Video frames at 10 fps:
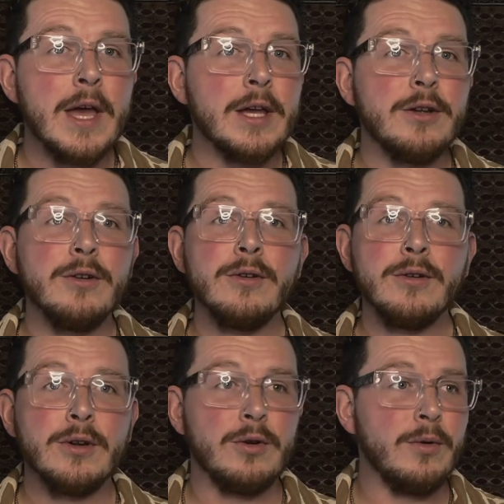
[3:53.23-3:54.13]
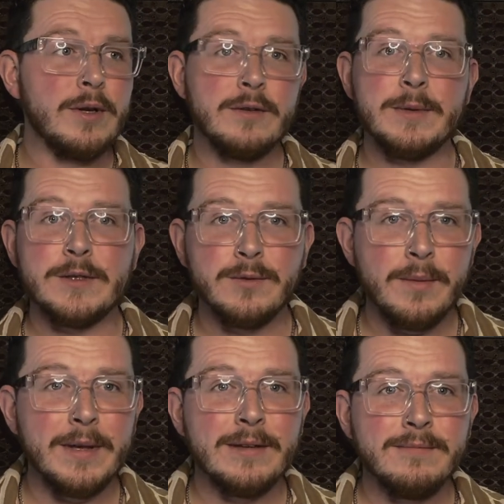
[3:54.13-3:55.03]
you're going to be
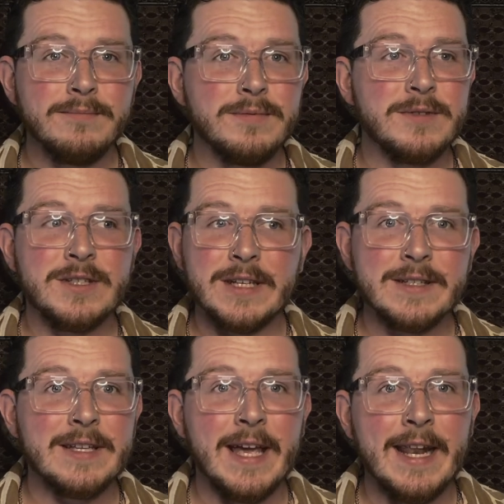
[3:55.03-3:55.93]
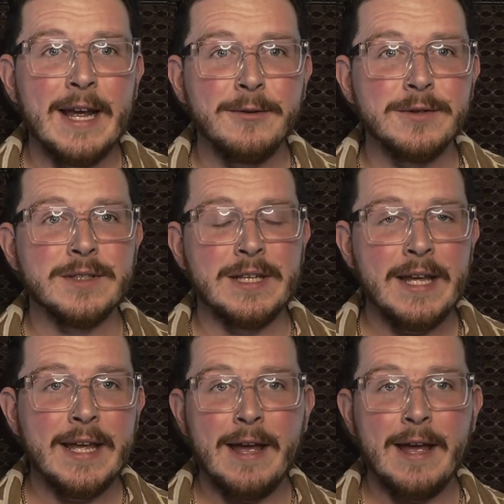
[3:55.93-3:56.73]
swimming 6 to 8 hours a day,